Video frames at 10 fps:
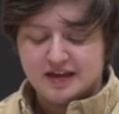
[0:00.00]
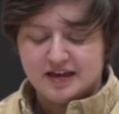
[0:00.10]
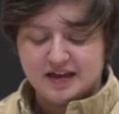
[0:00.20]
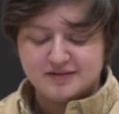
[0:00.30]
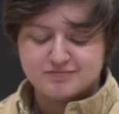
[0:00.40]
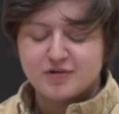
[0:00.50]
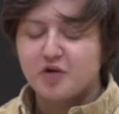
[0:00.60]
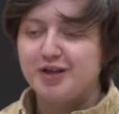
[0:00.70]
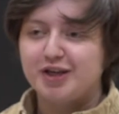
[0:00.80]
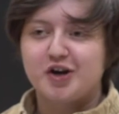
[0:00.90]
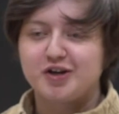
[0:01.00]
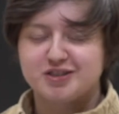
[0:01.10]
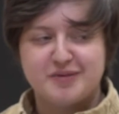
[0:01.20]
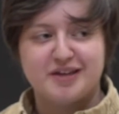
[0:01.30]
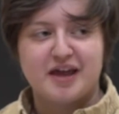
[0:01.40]
It only
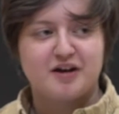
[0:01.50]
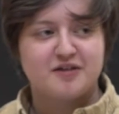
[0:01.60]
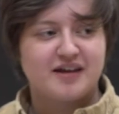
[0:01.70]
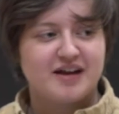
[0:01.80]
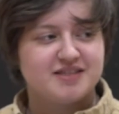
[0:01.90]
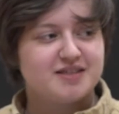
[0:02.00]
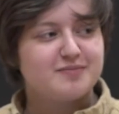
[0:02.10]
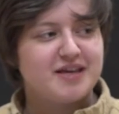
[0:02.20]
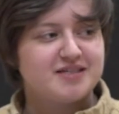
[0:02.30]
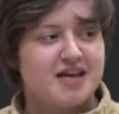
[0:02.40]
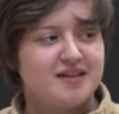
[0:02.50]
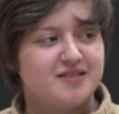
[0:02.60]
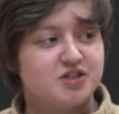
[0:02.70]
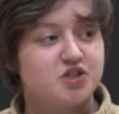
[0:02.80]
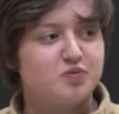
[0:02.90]
occurred to me later that I didn't maintain
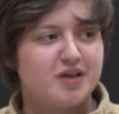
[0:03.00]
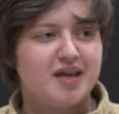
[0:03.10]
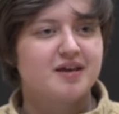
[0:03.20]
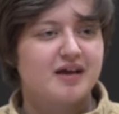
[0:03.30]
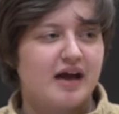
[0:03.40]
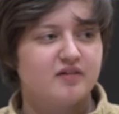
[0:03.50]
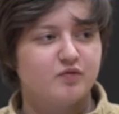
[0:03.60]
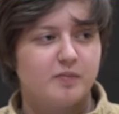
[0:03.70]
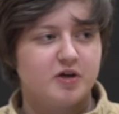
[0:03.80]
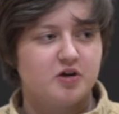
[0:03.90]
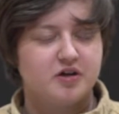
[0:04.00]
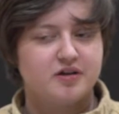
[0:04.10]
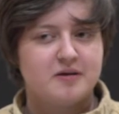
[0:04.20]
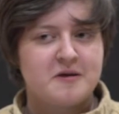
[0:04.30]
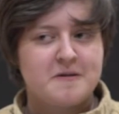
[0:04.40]
this unique kind of
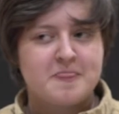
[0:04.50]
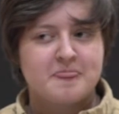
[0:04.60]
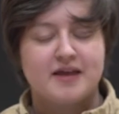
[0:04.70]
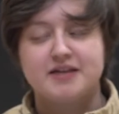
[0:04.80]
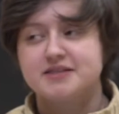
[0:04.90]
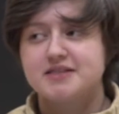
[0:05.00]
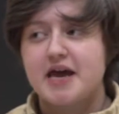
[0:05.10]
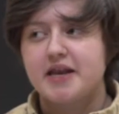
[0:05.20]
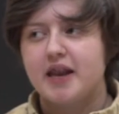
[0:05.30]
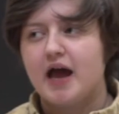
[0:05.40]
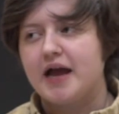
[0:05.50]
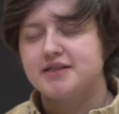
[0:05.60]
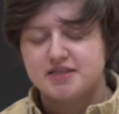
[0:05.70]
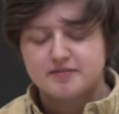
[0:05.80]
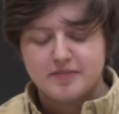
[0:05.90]
womanhood. Instead, I
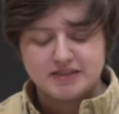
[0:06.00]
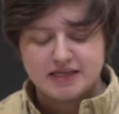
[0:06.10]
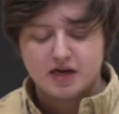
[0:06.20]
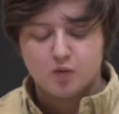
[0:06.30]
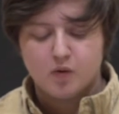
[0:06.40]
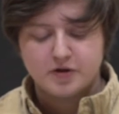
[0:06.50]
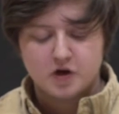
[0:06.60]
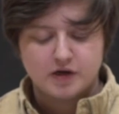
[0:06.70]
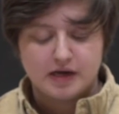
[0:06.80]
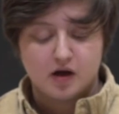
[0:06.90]
didn't maintain a womanhood at